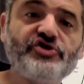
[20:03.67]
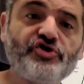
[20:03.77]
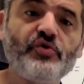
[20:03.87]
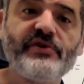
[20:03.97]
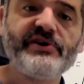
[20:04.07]

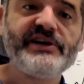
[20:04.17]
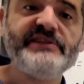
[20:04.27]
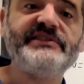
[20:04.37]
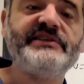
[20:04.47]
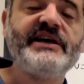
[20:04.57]
So there
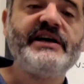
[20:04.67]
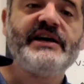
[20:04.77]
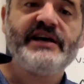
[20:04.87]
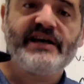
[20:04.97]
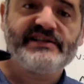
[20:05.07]
is
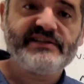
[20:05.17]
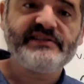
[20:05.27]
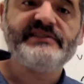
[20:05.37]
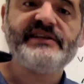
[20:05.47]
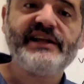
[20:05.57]
a
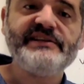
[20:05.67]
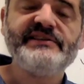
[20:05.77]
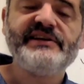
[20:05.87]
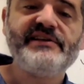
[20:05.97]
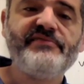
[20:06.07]
statistically
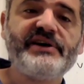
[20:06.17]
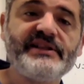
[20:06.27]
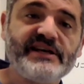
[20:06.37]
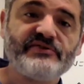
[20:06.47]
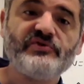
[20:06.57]

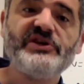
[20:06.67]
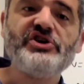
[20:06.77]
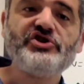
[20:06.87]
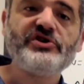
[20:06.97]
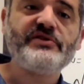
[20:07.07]
significant
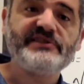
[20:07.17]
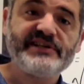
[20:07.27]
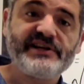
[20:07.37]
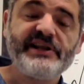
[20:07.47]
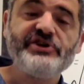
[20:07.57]
association. There is
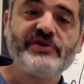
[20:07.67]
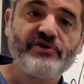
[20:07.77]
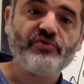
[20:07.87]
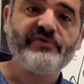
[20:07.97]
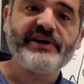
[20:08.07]
a relation. The
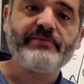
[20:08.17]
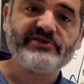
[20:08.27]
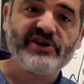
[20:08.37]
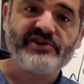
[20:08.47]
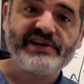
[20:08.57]
two
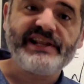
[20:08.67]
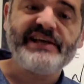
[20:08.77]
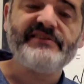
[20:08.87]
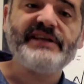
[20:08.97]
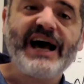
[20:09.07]
variables are
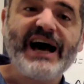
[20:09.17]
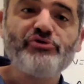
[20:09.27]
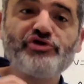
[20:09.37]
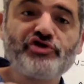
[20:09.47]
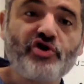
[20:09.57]
related. How
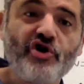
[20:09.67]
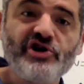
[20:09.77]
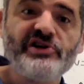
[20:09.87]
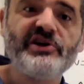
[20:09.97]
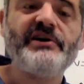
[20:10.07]

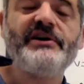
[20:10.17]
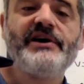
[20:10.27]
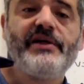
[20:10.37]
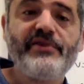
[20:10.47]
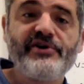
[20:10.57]
strong
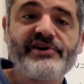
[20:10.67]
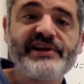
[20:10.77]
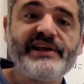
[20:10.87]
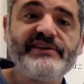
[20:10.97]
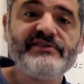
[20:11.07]
they are
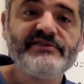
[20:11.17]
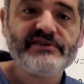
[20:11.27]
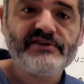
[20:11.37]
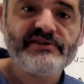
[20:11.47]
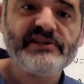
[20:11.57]
related,
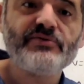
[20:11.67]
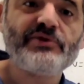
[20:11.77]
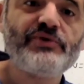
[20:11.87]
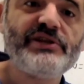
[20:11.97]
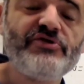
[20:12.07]
this is
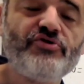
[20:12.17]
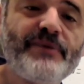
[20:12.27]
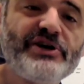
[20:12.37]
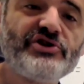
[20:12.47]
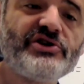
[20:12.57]
what we need to
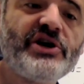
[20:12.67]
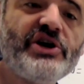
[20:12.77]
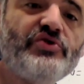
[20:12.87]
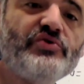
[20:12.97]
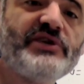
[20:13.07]
measure
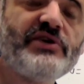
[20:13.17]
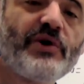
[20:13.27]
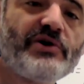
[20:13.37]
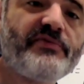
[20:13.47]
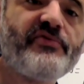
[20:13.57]
using
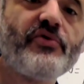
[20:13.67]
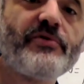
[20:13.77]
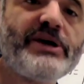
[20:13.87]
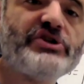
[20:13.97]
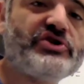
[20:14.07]
one of four
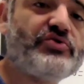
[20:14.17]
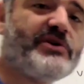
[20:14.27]
measures.